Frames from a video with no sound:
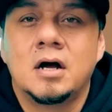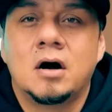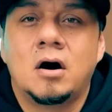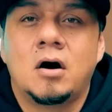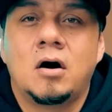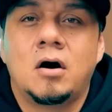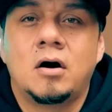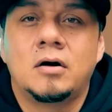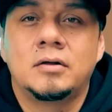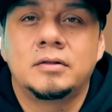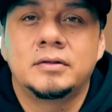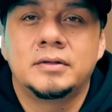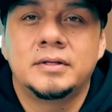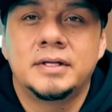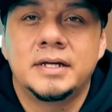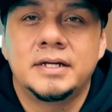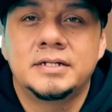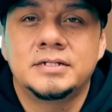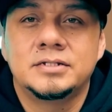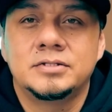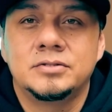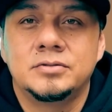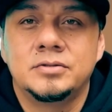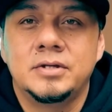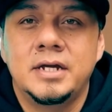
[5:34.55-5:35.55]
All the
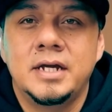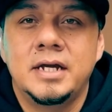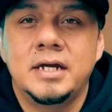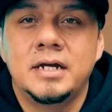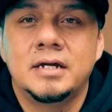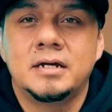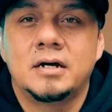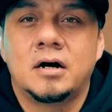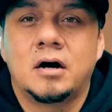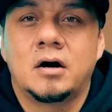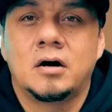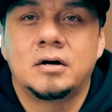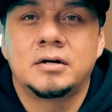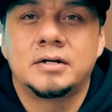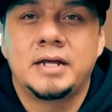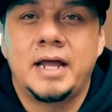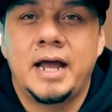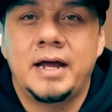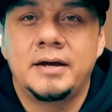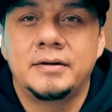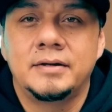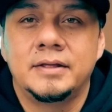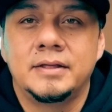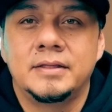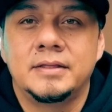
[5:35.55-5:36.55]
links you need are
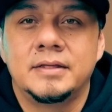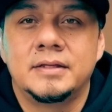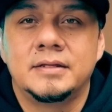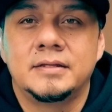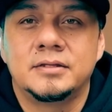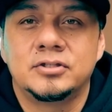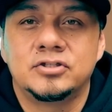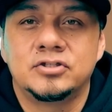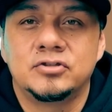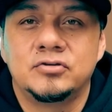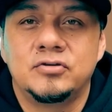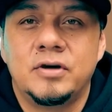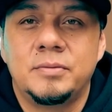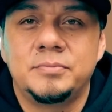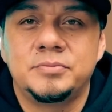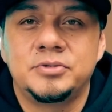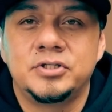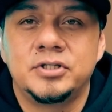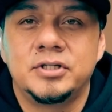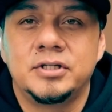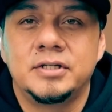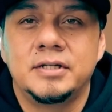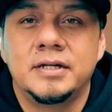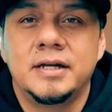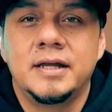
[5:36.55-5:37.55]
down in the
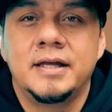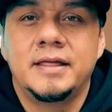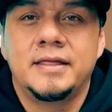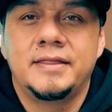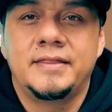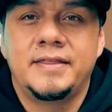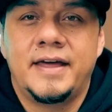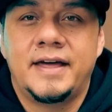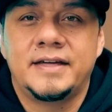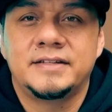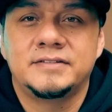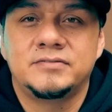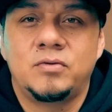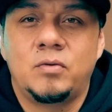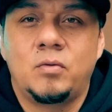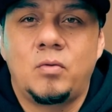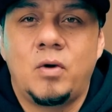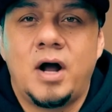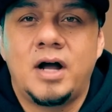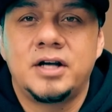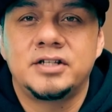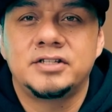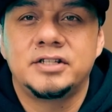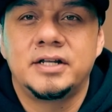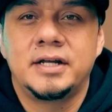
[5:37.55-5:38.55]
description. Thanks for
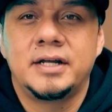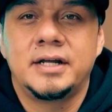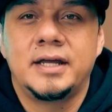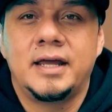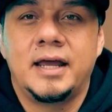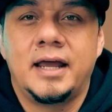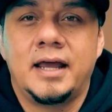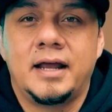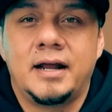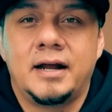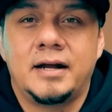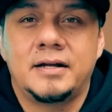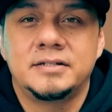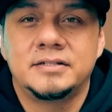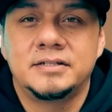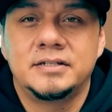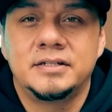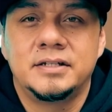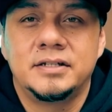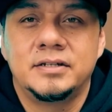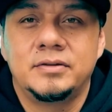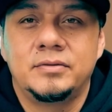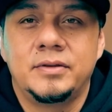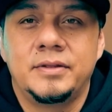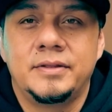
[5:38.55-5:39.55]
watching, and I'll
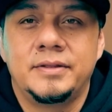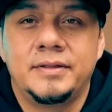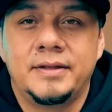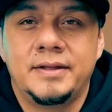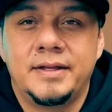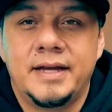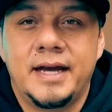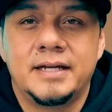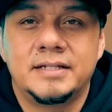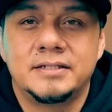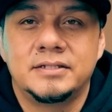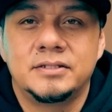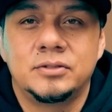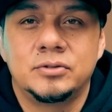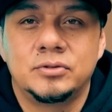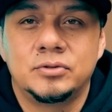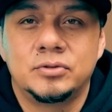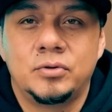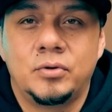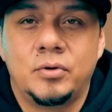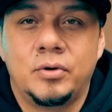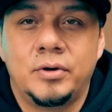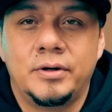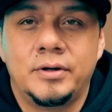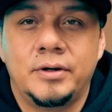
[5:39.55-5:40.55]
see you in the next
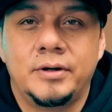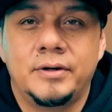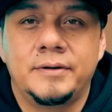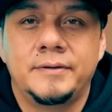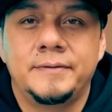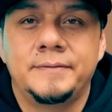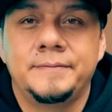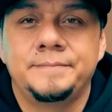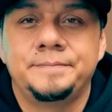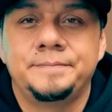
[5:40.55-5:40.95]
tutorial.